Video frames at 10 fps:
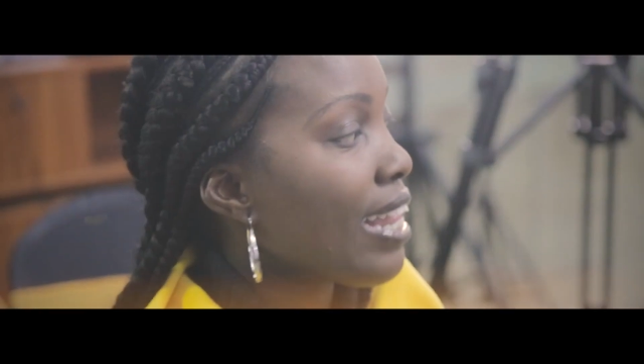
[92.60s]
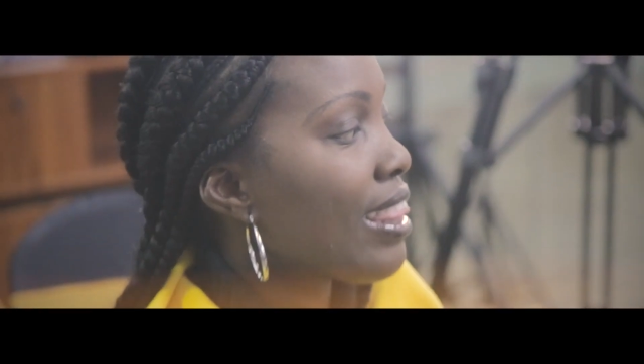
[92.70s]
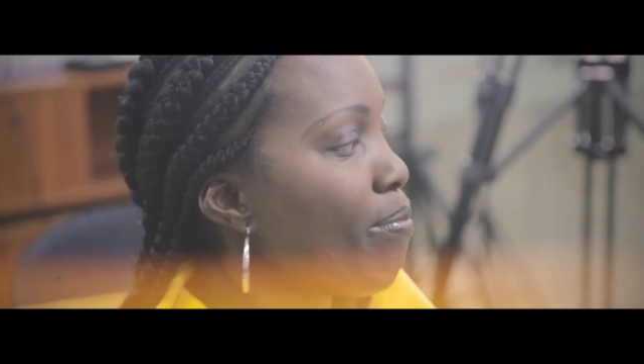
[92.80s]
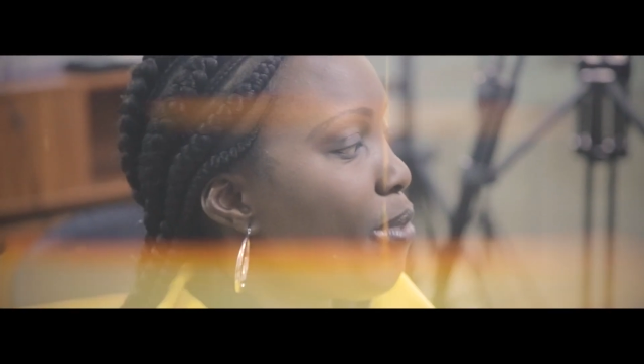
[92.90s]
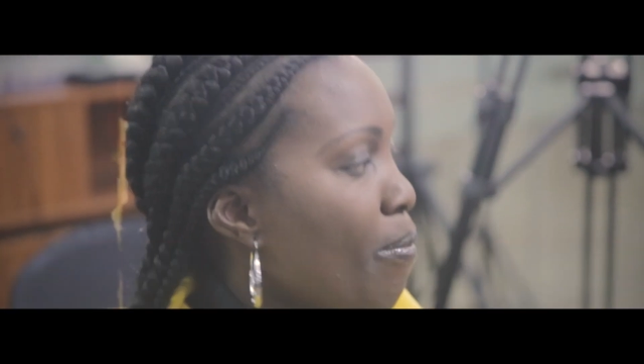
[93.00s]

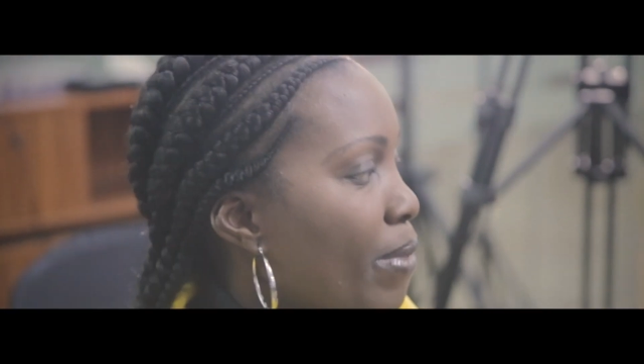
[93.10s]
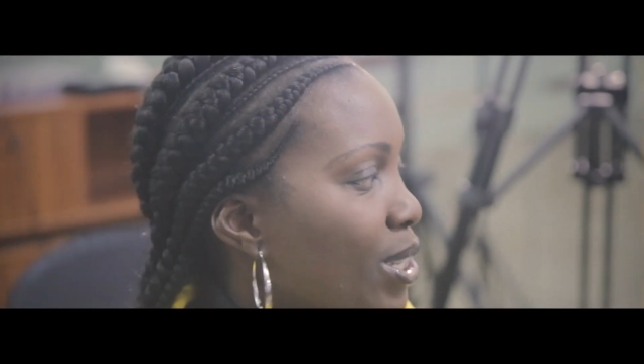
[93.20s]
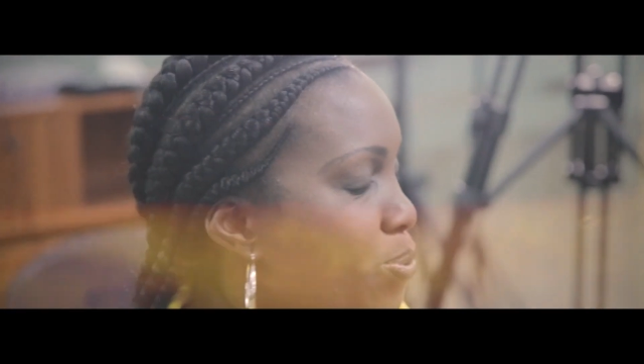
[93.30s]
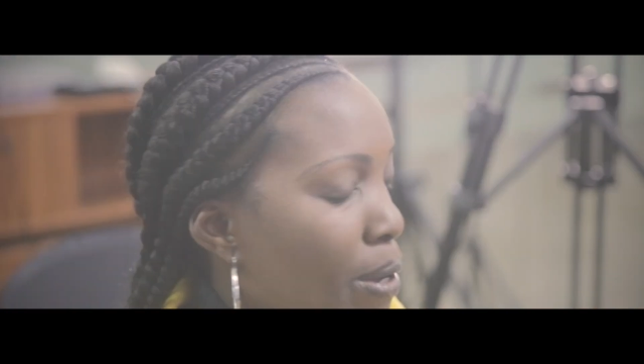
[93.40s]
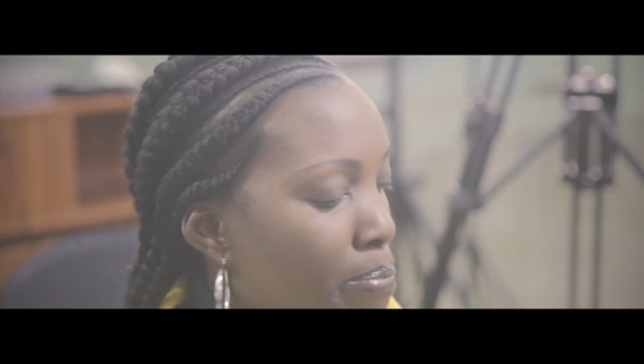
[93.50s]
At the
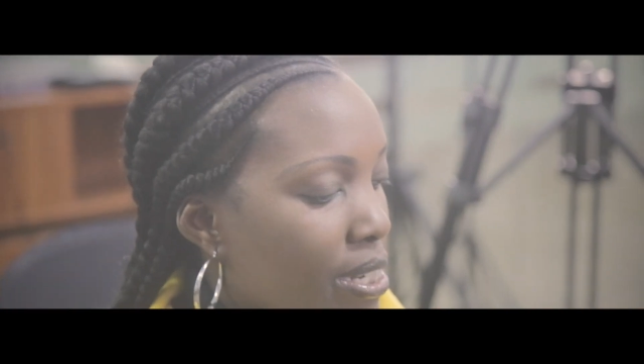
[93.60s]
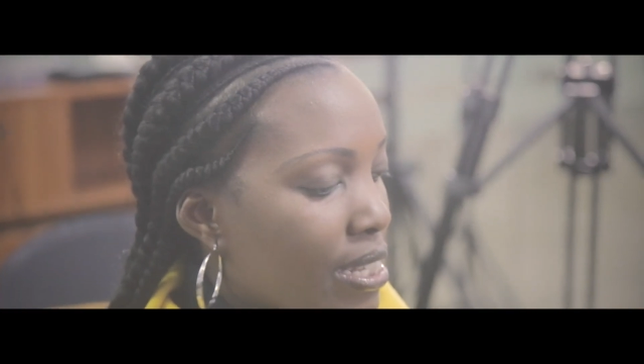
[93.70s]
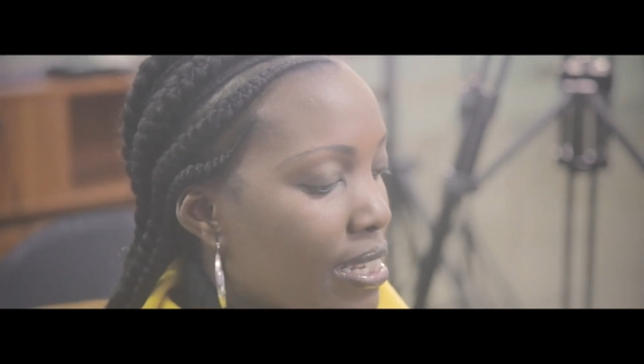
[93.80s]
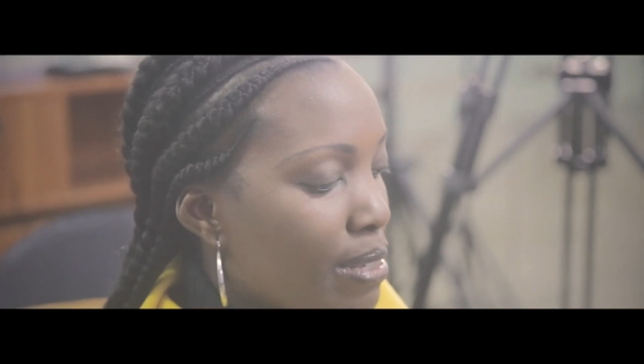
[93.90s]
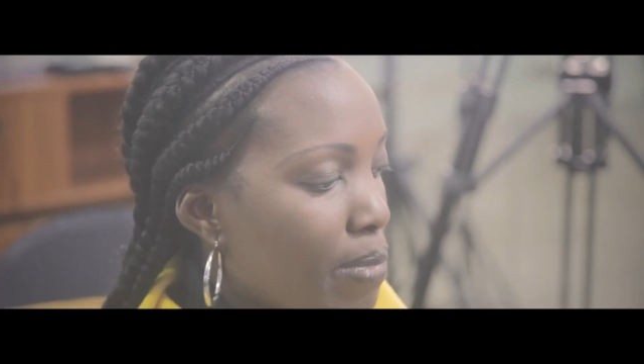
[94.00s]
moment, we are
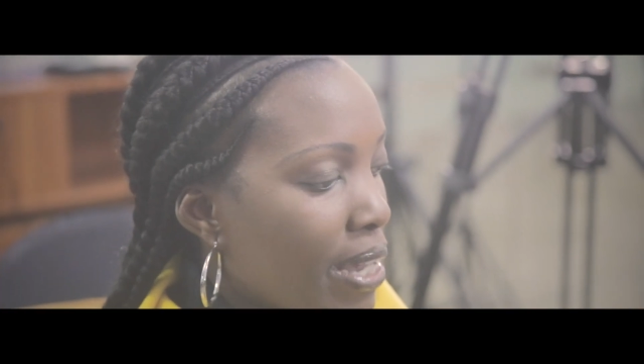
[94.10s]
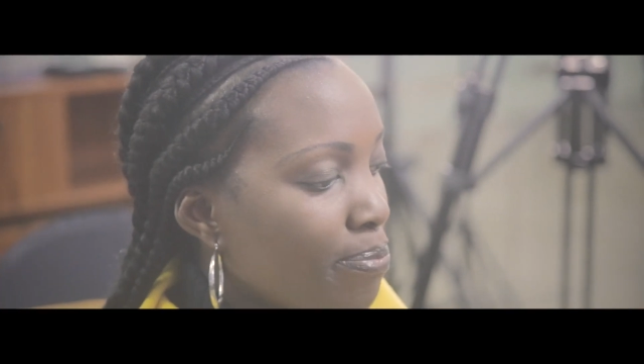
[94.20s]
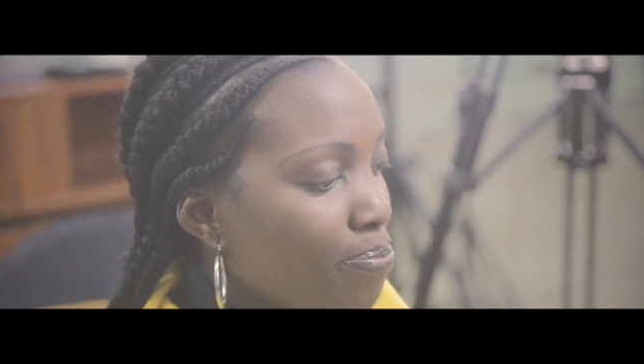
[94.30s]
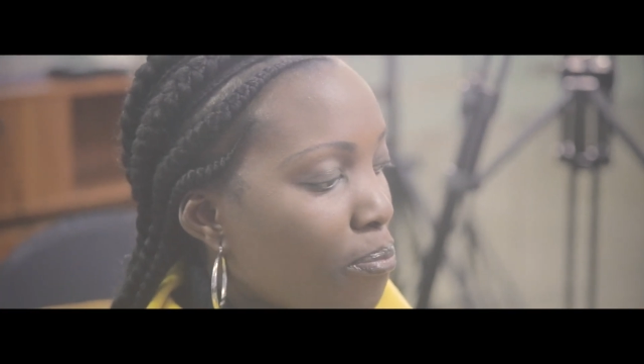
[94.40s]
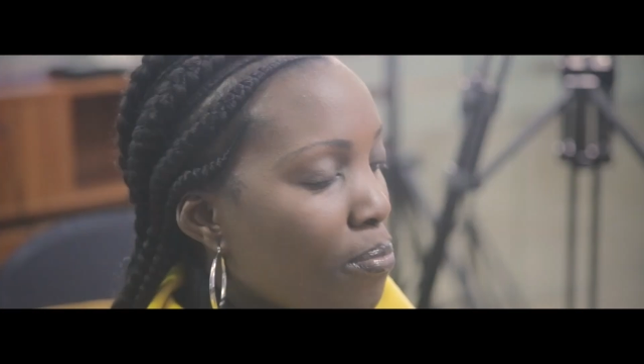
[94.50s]
businessmen,
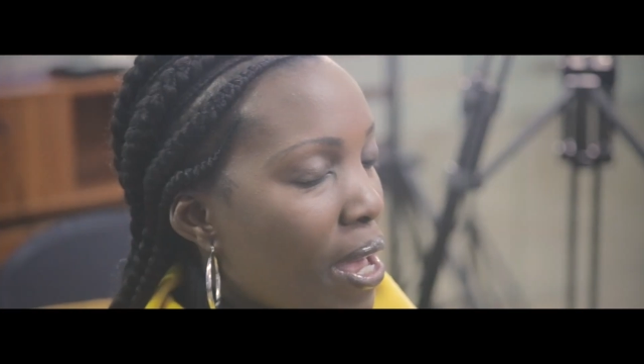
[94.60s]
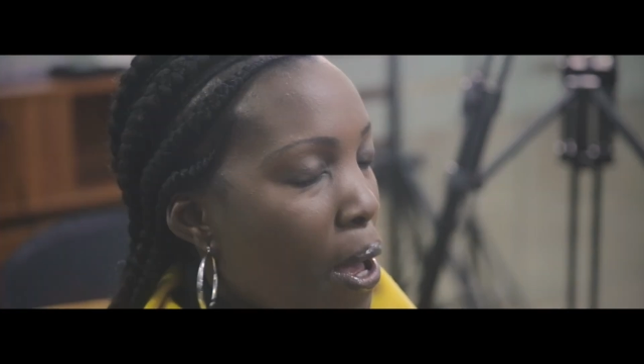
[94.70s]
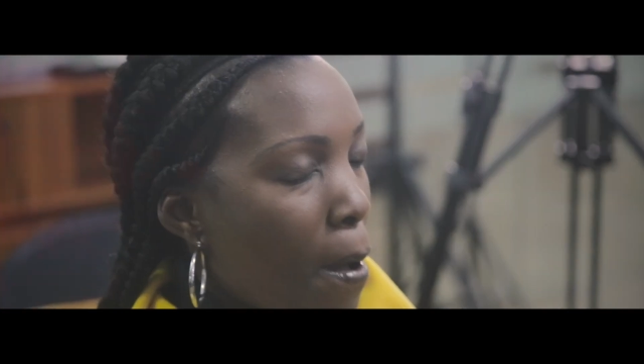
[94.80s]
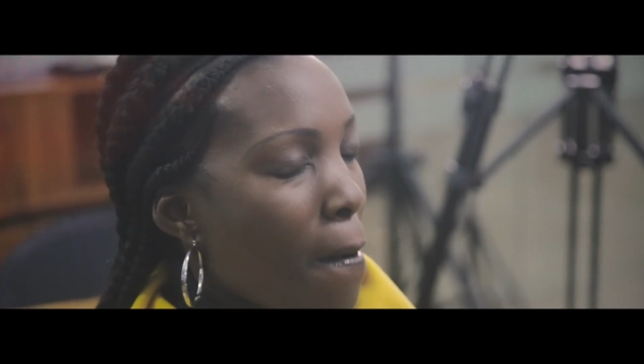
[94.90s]
mm -hmm.